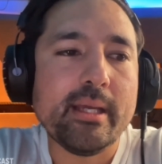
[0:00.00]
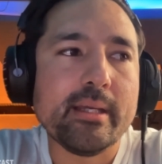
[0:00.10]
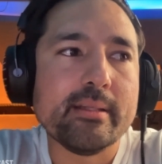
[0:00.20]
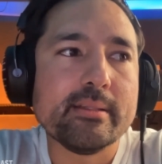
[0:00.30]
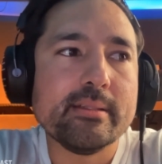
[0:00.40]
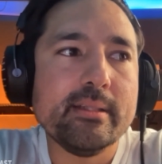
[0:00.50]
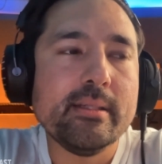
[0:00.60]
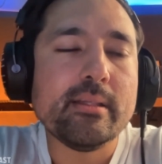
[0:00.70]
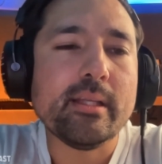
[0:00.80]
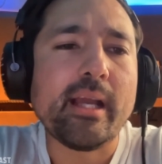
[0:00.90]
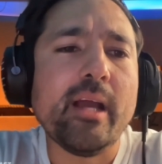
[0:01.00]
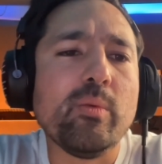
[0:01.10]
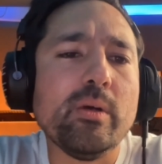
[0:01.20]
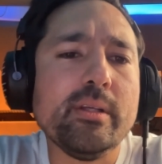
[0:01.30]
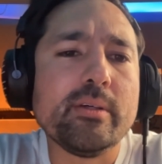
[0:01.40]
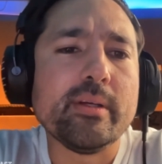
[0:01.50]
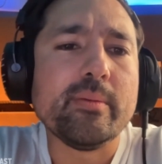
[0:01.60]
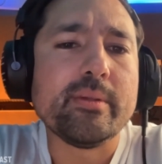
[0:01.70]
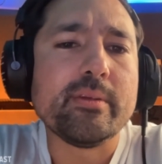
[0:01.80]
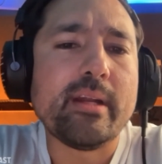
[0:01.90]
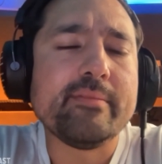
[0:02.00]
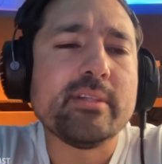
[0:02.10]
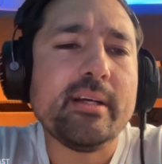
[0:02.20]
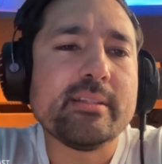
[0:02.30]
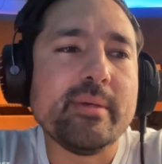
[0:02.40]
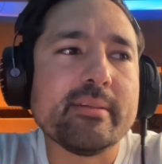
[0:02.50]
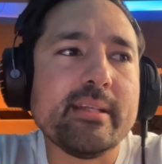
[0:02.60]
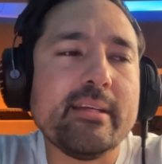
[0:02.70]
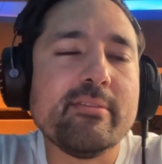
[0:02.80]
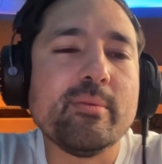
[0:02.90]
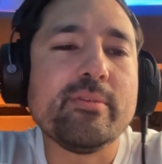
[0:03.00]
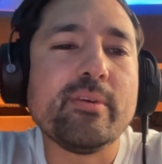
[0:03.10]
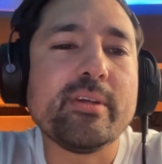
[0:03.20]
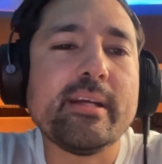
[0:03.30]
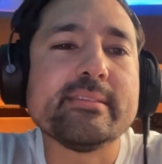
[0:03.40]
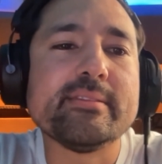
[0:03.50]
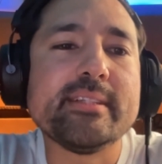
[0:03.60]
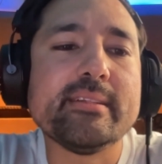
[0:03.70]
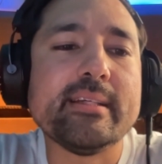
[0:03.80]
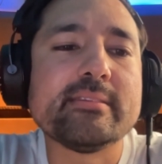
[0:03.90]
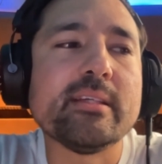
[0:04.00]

and like I will agree with you, and I've talked about that even before you guys have said that.